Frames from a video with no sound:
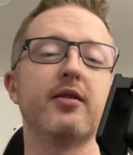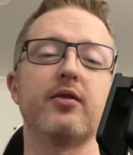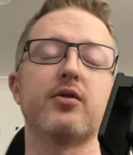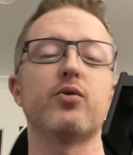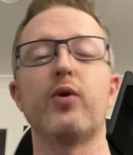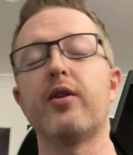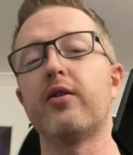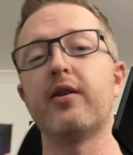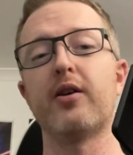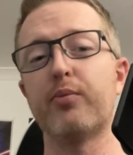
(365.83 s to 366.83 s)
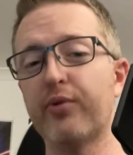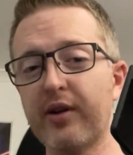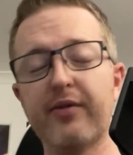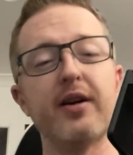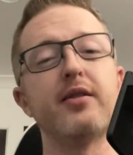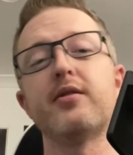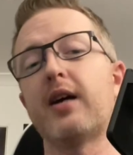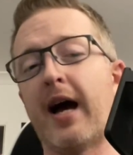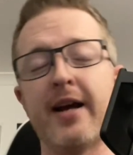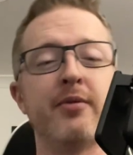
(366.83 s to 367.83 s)
You know, so whether they're at previs,
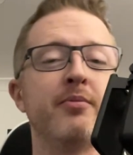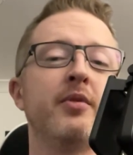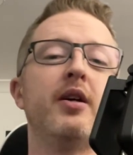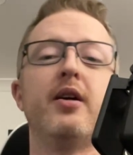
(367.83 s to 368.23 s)
anim,